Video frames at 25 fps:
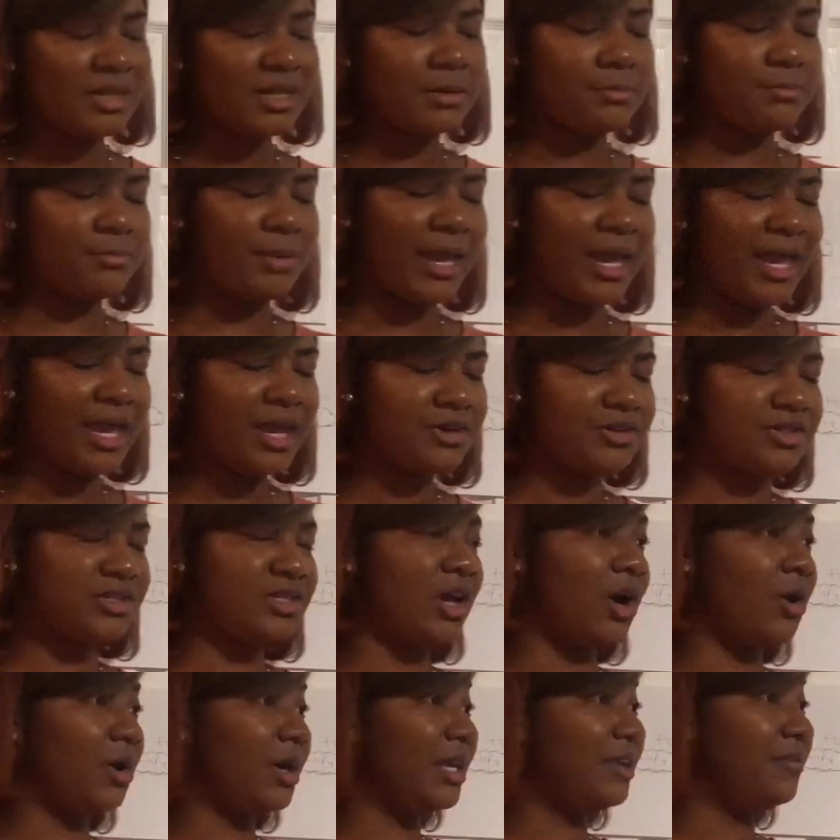Bears
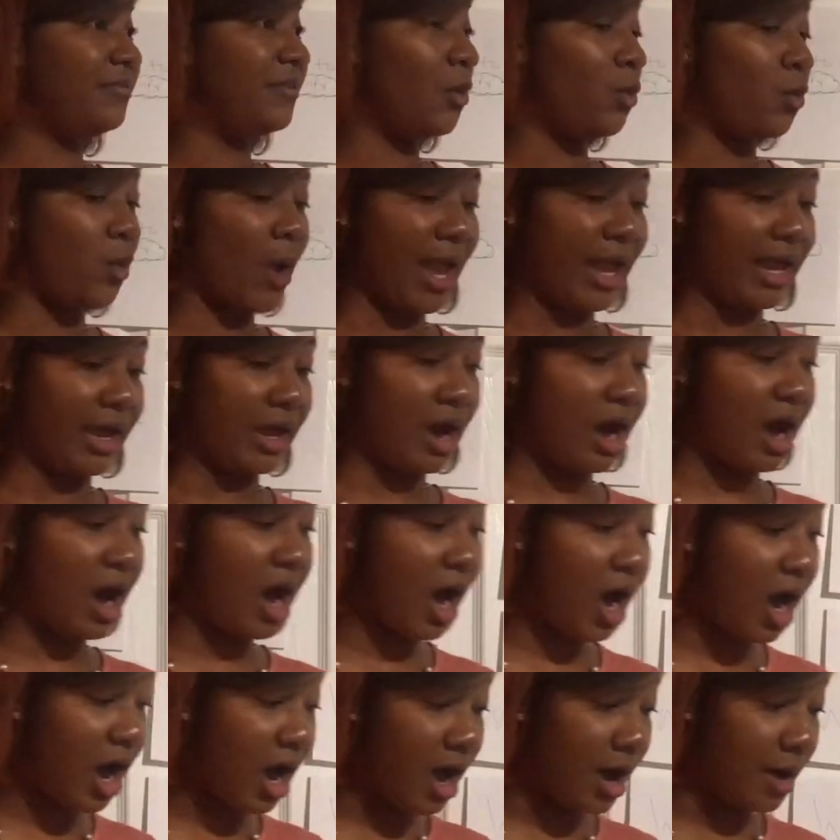don't even wake
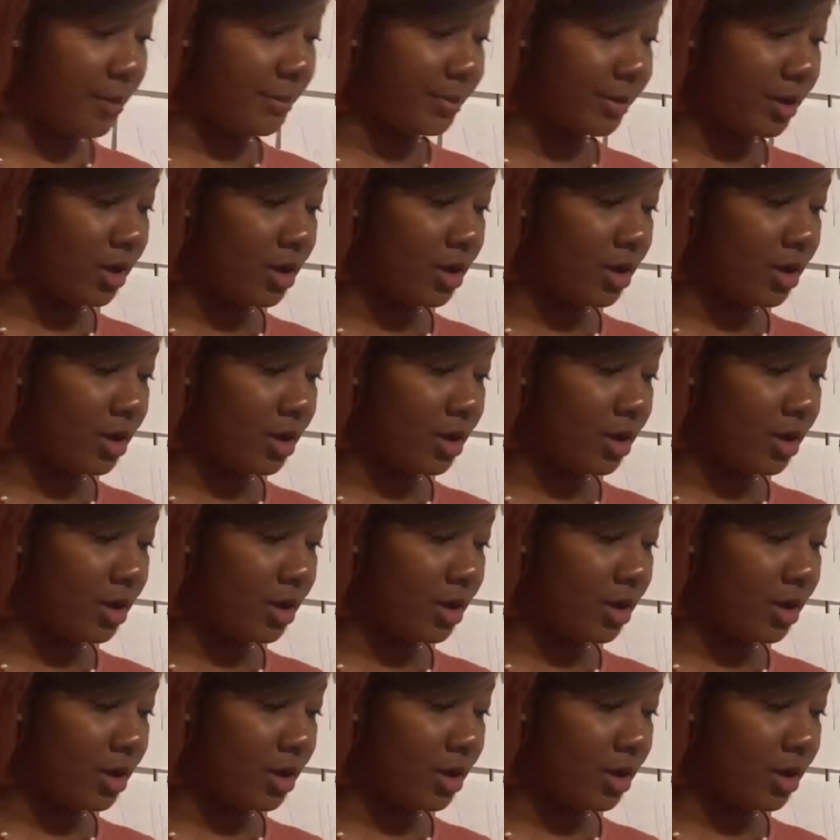up